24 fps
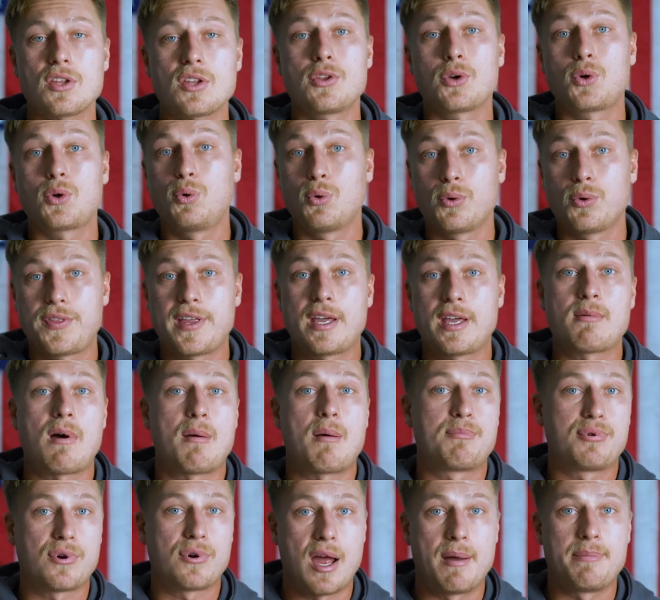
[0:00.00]
The cool thing
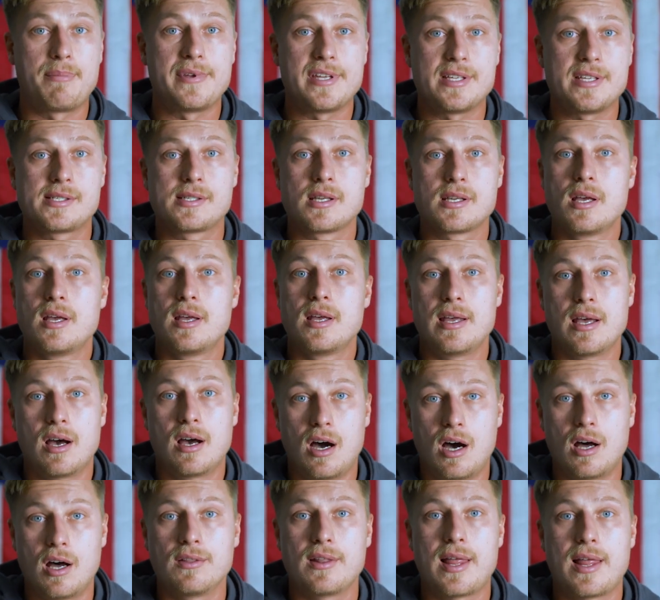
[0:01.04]
about Preppy's
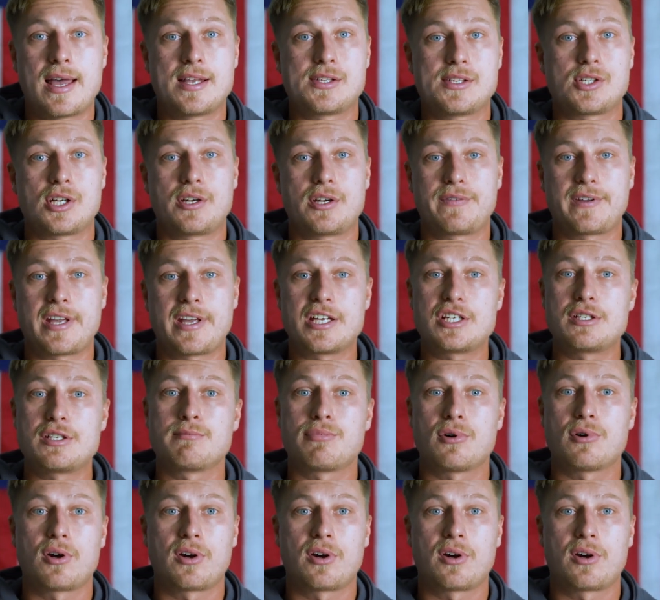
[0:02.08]
online certification